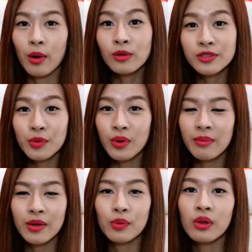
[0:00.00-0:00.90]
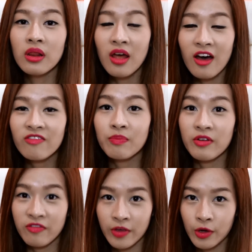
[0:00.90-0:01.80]
older women who love
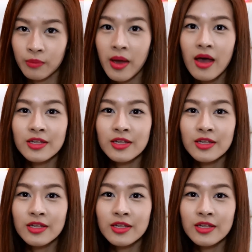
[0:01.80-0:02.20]
perfume,